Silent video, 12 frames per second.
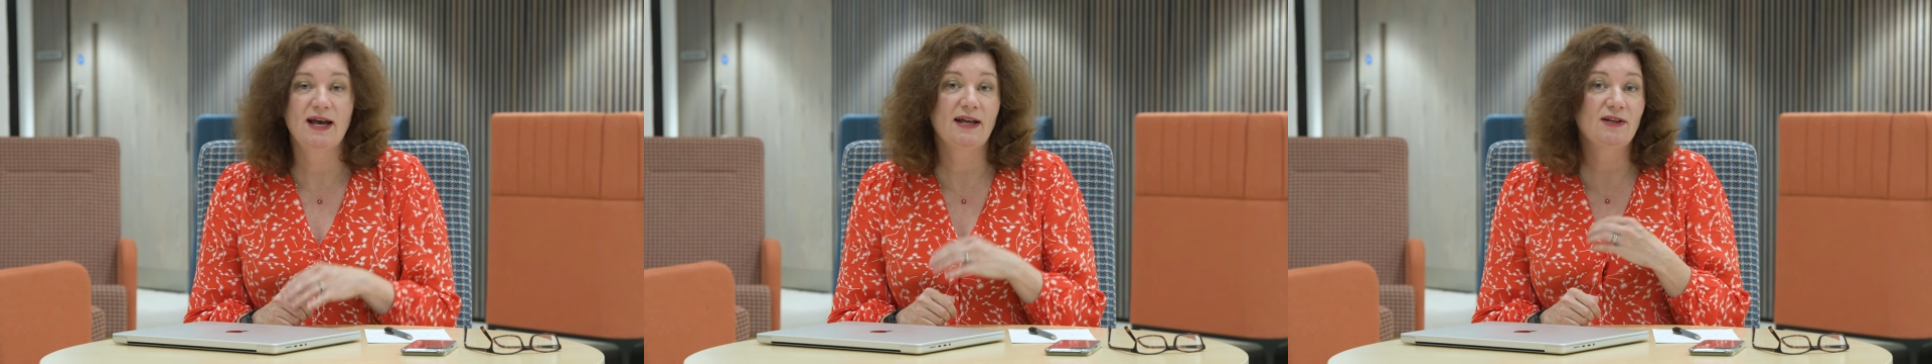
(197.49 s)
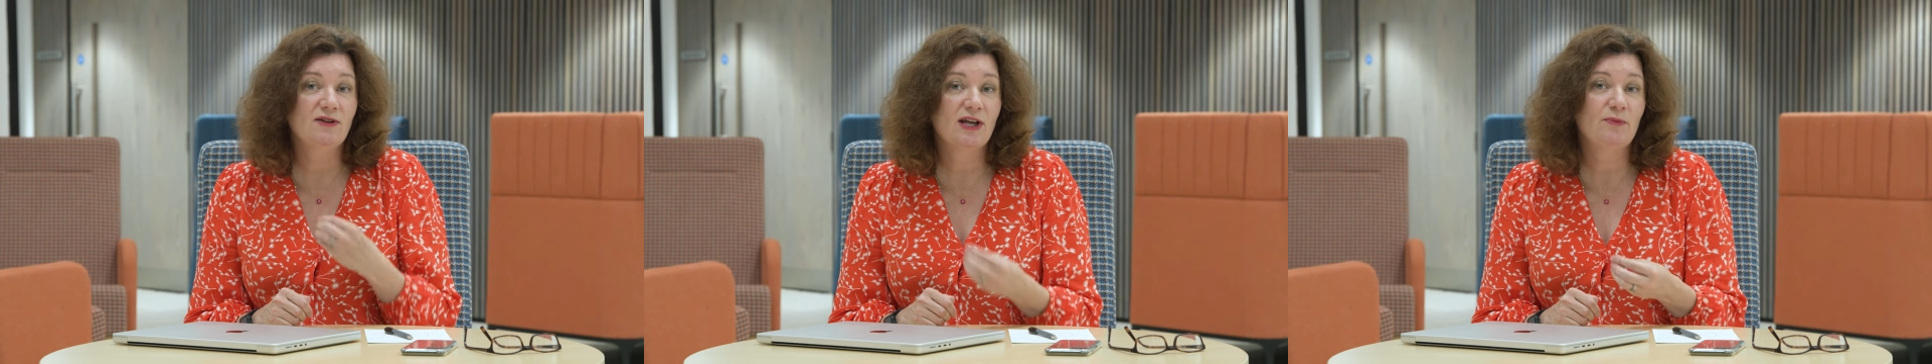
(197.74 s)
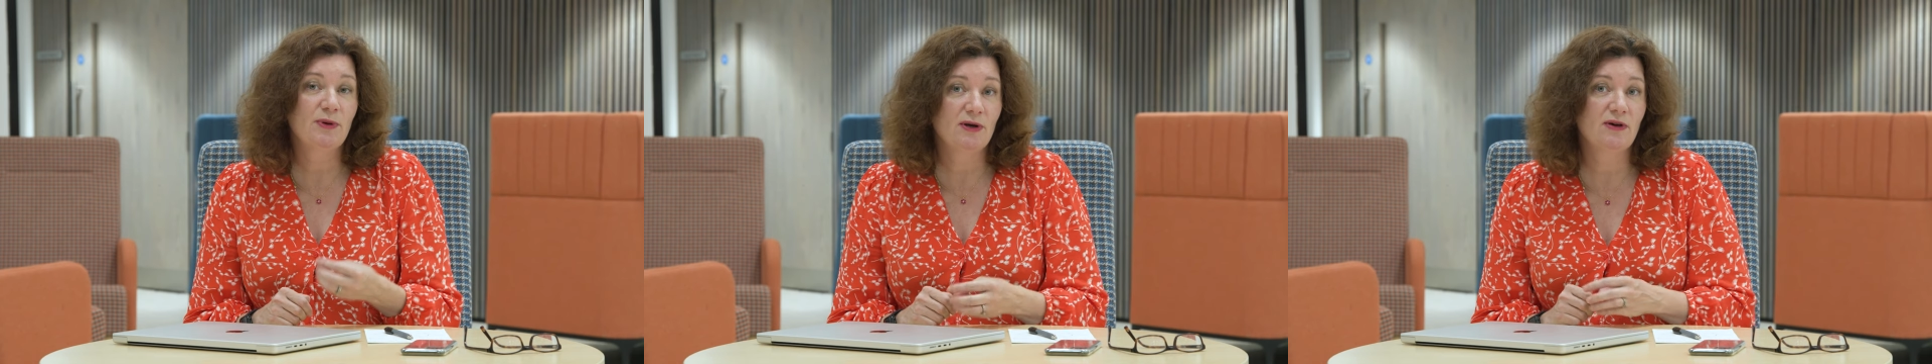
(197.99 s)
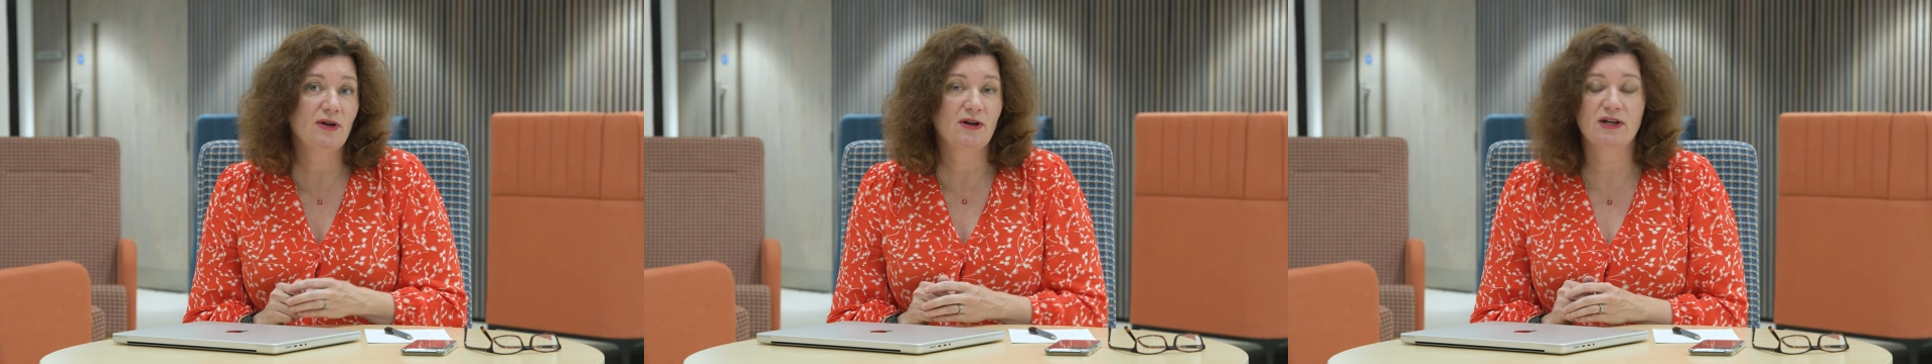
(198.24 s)
and you'll get
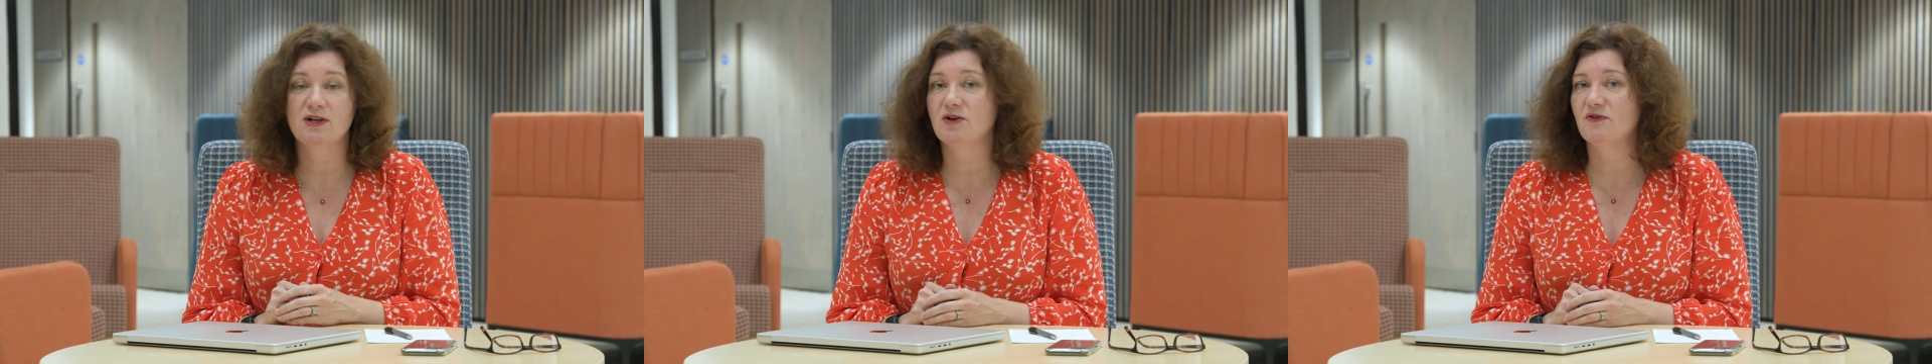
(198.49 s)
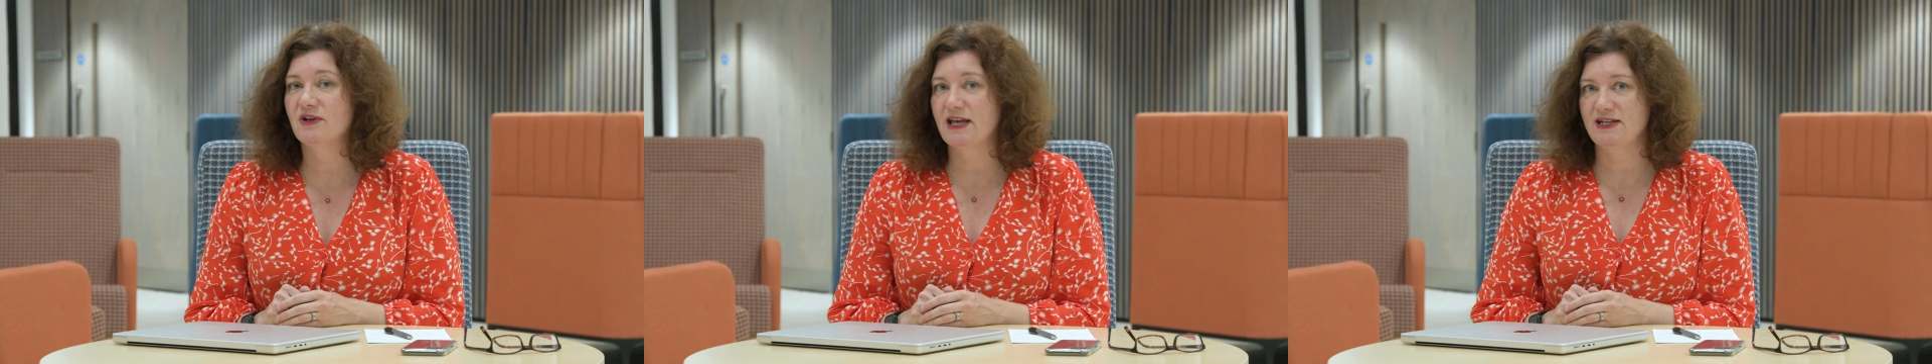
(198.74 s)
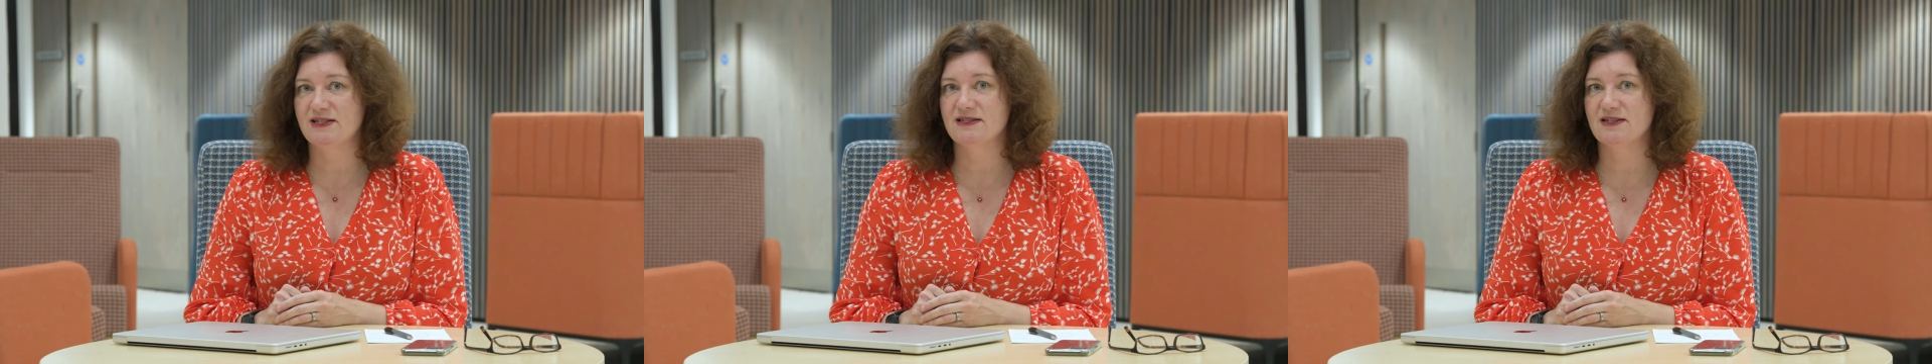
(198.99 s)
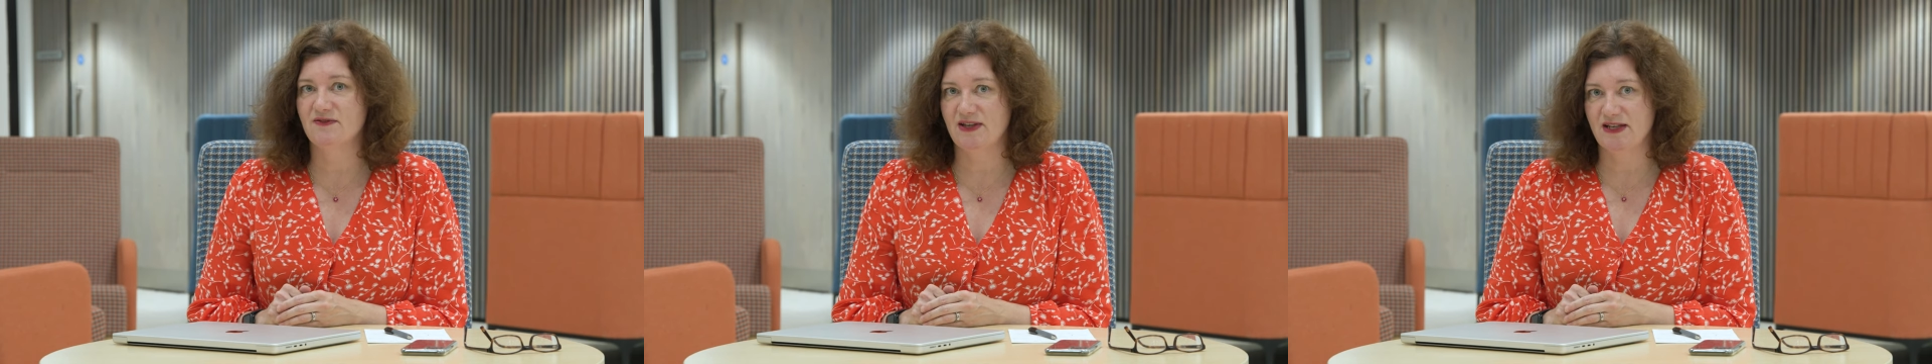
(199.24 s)
periodic notifications of